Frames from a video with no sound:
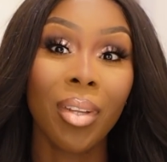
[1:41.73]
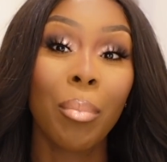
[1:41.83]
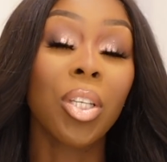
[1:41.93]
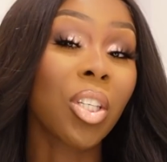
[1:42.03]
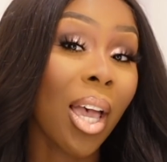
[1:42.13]

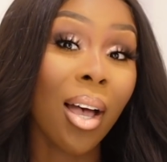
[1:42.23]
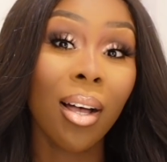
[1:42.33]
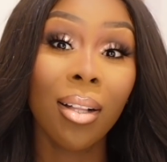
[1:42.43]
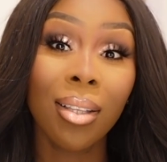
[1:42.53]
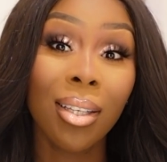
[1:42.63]

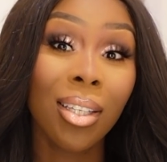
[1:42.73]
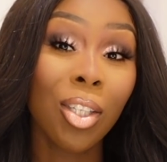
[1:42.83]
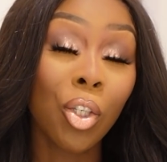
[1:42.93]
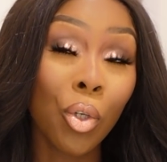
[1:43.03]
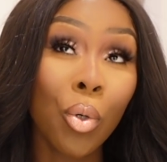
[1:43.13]
Michelle,
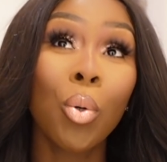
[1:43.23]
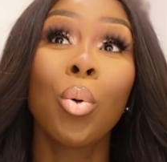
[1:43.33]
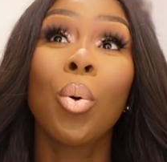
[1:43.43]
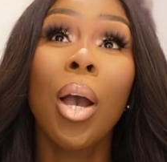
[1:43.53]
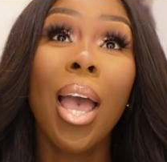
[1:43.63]

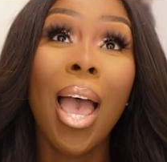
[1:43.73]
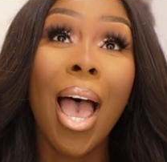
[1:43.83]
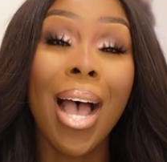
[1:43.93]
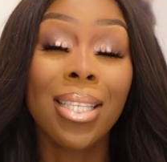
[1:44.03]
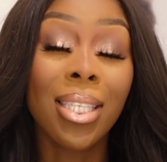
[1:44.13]
you
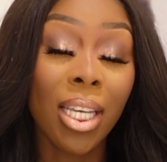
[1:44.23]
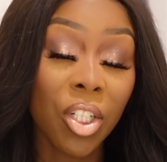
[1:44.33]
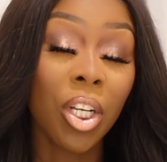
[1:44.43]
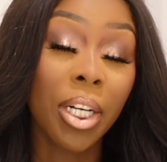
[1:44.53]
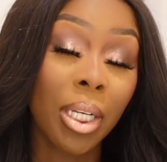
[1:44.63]
had
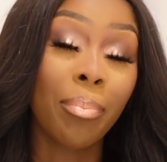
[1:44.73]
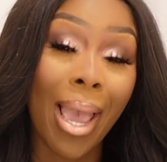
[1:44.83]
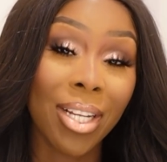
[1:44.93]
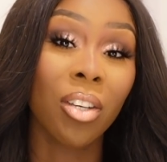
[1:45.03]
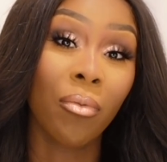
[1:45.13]
such a good
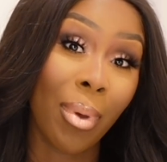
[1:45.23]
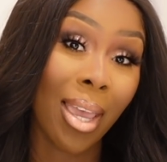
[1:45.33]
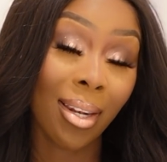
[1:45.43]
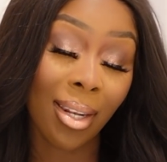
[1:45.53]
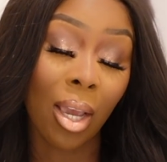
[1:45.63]
batch of
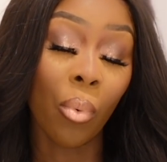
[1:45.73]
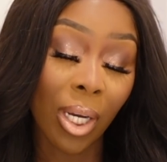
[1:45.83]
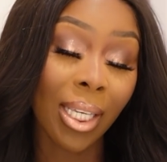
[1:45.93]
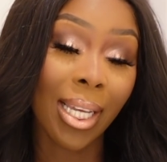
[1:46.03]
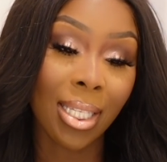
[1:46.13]
men, and we're
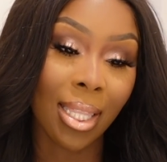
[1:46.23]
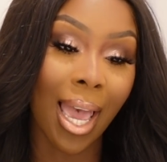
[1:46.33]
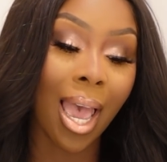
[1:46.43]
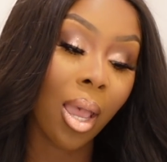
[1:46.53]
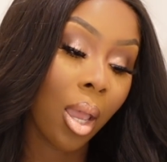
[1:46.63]
going to get to
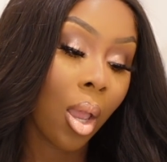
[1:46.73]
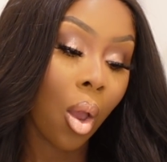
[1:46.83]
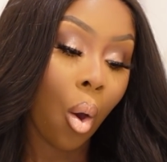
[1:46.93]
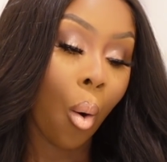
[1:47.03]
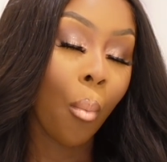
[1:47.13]
that,
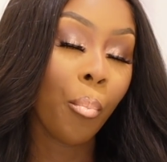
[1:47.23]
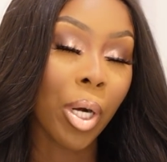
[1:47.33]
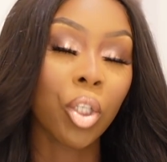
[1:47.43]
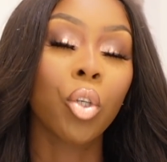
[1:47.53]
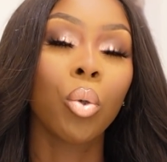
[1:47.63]

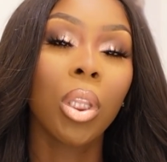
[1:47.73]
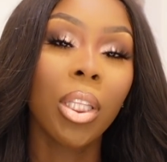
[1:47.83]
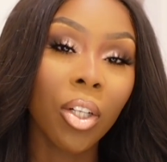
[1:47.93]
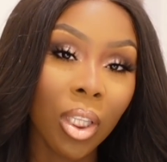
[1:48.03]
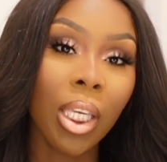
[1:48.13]
but you
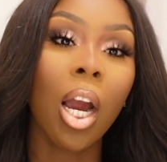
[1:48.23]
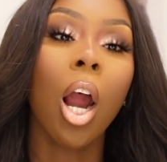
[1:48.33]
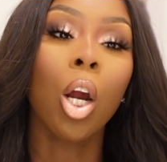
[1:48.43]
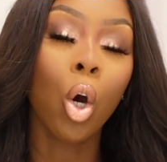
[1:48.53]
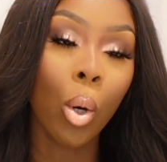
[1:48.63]
literally
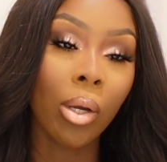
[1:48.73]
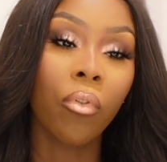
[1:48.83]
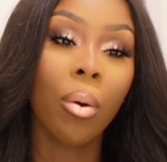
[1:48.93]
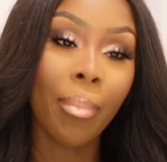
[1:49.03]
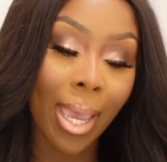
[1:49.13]
are going
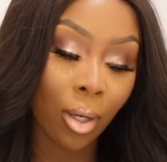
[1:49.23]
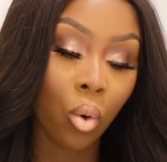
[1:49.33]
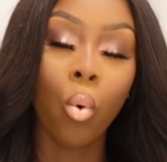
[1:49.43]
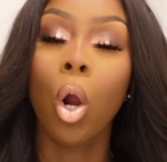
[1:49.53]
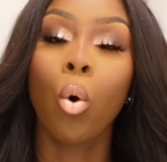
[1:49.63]
for men
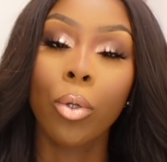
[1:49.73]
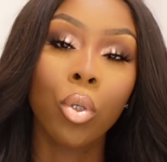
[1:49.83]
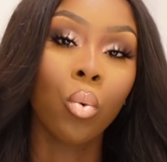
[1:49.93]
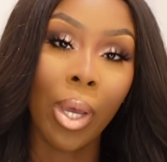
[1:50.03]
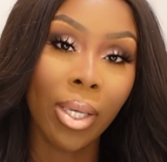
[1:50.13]
who are going
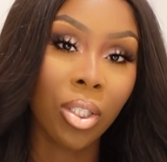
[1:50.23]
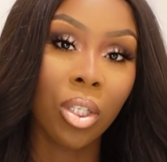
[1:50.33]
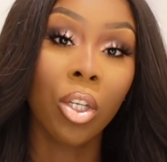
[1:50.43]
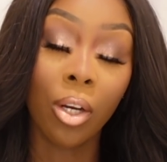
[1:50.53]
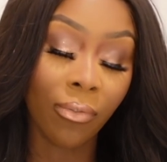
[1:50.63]
to
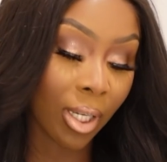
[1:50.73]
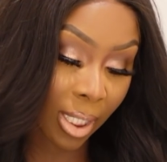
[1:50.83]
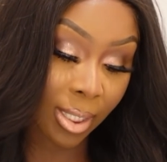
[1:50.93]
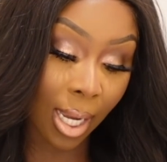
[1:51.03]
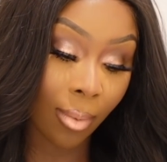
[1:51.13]
waste your
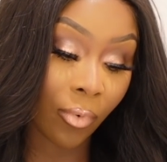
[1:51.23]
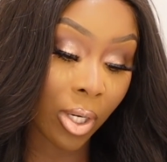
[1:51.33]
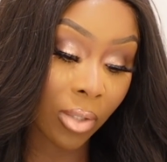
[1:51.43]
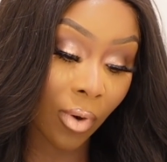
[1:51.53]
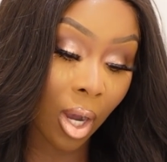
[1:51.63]
fucking time.
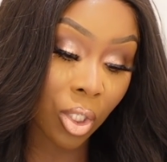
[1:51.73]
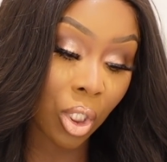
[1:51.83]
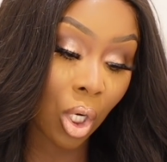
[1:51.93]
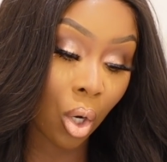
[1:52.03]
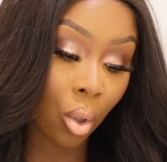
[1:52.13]
First of all,
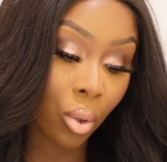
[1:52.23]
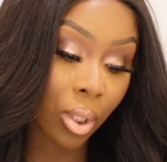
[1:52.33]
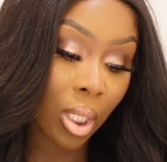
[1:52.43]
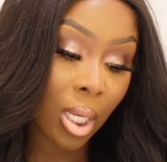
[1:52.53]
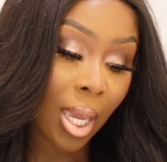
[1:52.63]
she
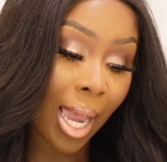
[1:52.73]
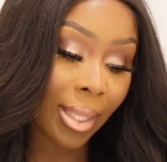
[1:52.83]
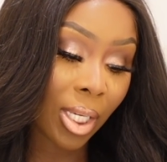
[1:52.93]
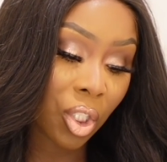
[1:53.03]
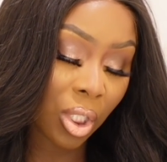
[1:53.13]
goes, I
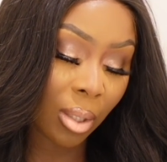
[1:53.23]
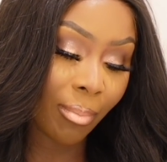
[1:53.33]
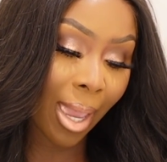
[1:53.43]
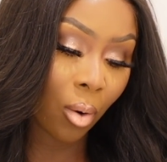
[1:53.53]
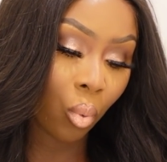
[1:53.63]
think she
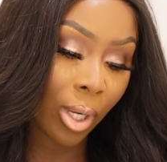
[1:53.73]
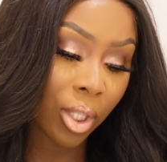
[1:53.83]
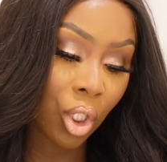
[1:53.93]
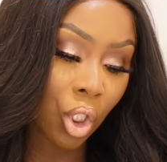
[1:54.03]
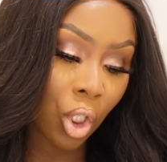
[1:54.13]
met
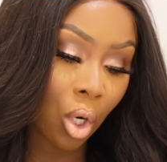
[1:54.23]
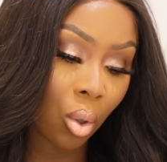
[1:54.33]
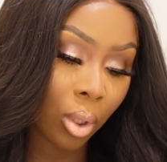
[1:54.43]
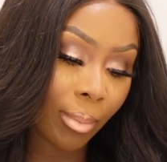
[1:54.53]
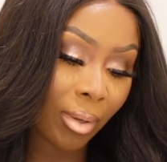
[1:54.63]
with
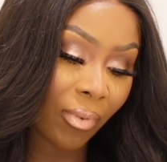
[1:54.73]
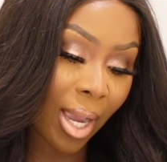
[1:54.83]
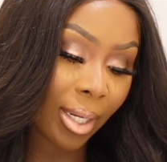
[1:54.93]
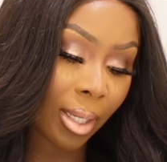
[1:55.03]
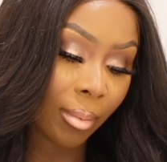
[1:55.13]
Joe. Let me
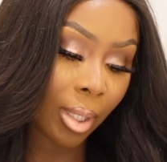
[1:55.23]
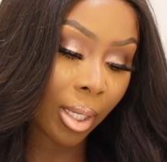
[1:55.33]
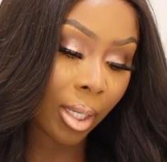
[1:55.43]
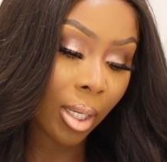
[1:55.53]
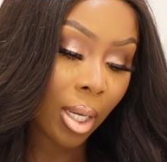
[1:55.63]
find him
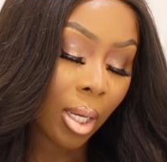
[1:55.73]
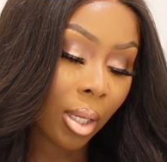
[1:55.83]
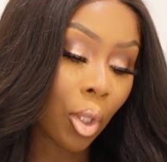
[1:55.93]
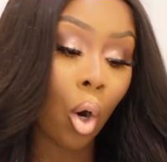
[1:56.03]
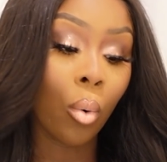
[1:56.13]
here.
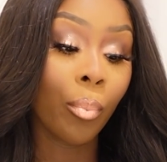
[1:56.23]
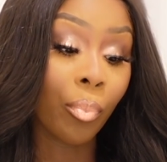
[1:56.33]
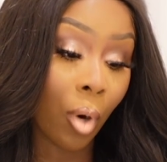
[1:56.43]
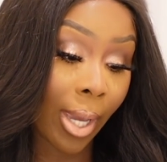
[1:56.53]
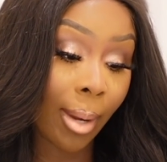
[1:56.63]

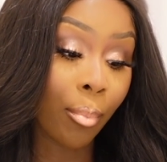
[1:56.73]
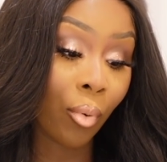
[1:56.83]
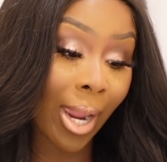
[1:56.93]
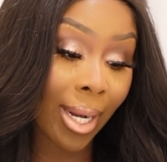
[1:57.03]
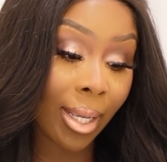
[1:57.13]
No, okay,
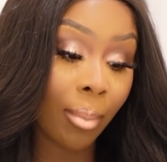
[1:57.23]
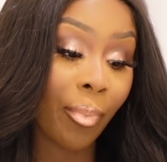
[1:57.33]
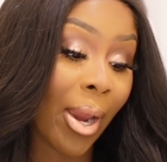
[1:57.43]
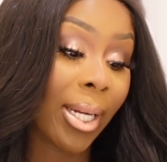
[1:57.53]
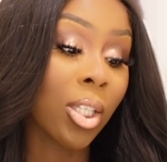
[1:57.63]
Brandon.
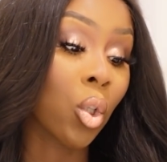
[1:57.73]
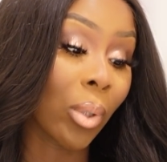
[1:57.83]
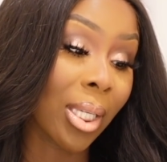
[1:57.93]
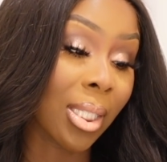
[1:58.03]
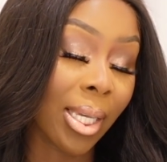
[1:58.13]
Brandon is
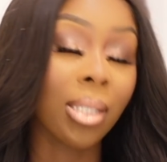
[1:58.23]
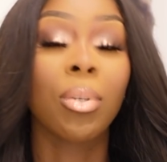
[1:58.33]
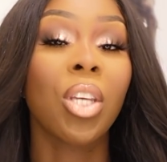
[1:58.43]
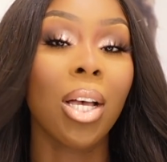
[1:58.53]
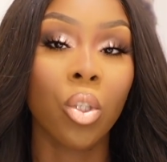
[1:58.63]
26.
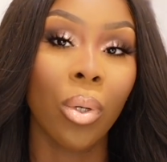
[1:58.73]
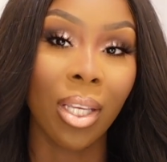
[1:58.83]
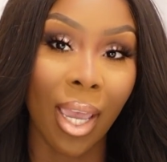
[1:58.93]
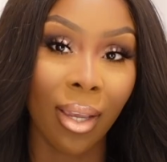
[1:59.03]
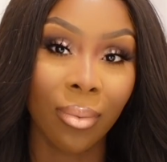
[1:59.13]
Michelle's
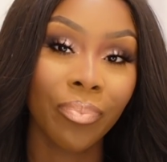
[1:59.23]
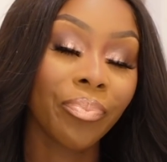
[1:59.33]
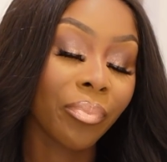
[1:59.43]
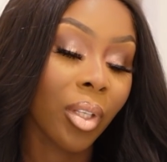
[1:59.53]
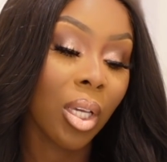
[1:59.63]
28.
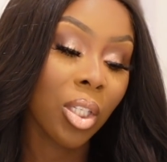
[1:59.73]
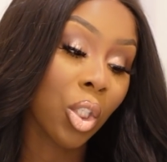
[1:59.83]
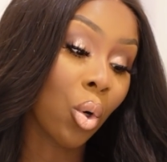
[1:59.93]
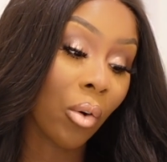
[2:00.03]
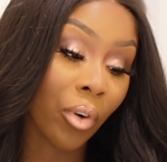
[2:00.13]

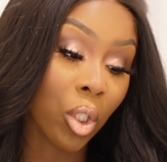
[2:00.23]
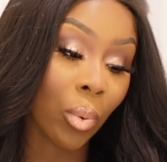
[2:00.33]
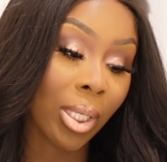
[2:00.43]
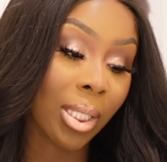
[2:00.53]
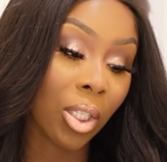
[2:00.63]
She's going for a
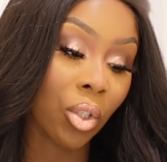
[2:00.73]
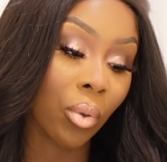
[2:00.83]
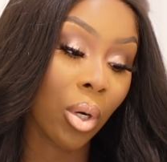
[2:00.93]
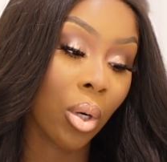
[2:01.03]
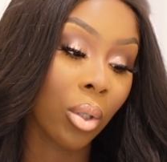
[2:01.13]

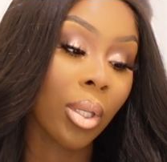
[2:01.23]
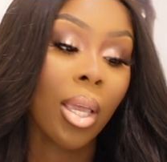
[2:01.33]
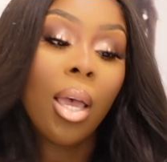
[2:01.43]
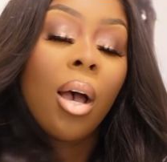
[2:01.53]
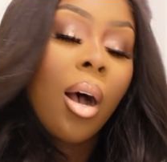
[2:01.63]
26-year-old.
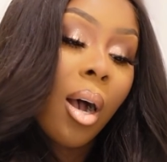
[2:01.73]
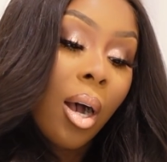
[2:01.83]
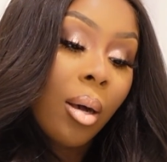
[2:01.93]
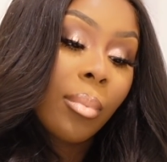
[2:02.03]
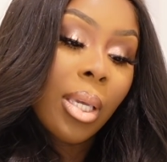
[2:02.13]

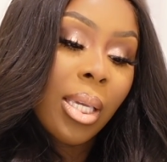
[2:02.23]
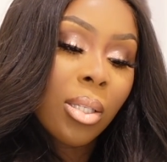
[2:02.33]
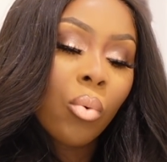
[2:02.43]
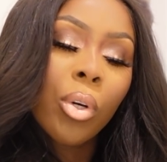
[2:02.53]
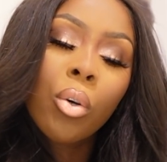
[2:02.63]
He's
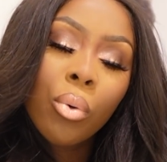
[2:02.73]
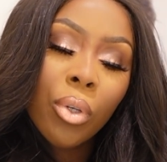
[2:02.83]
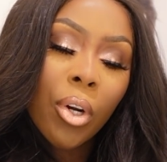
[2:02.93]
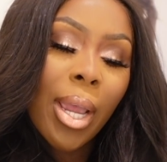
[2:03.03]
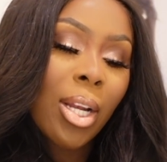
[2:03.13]
a
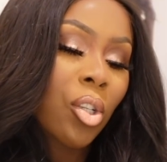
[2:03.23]
recruiter and